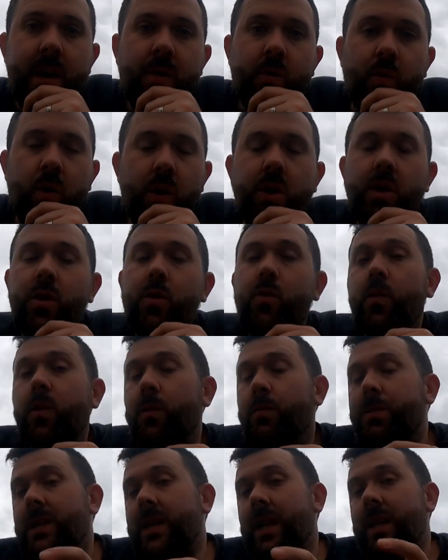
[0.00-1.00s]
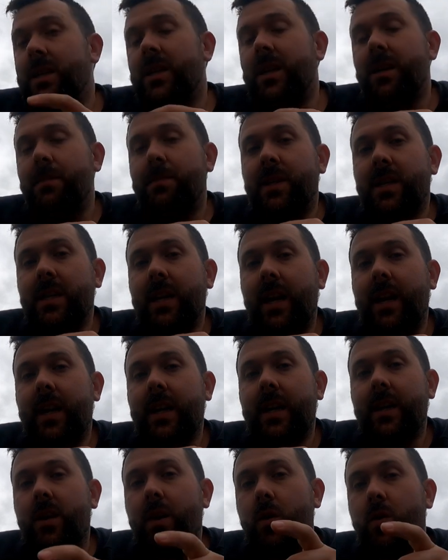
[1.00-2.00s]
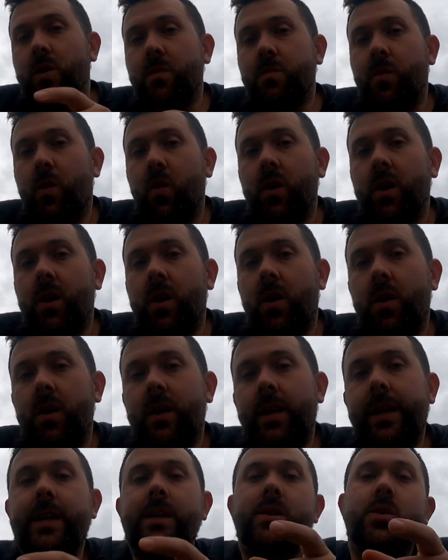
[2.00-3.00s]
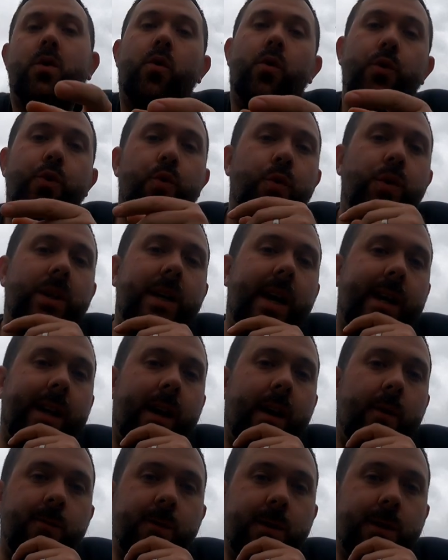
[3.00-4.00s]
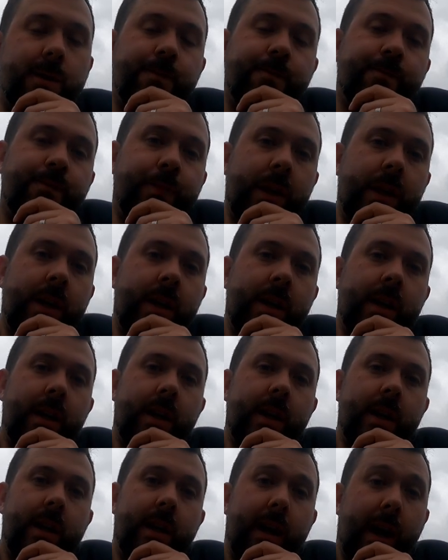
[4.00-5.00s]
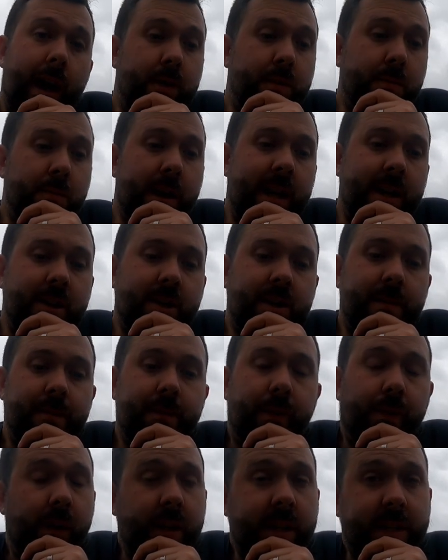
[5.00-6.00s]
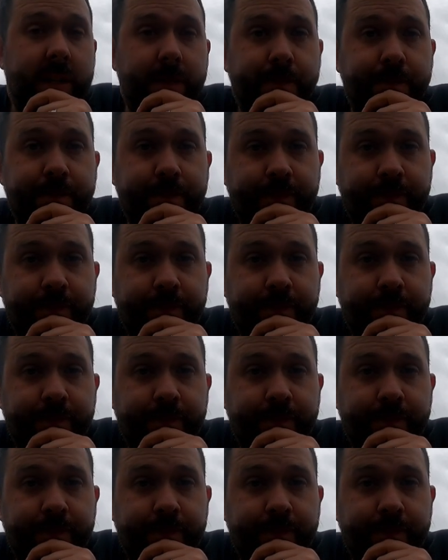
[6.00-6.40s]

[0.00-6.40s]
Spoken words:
and what you will potentially be seeing in those smaller colonies or your dead outs. How to manage it? Freeze it.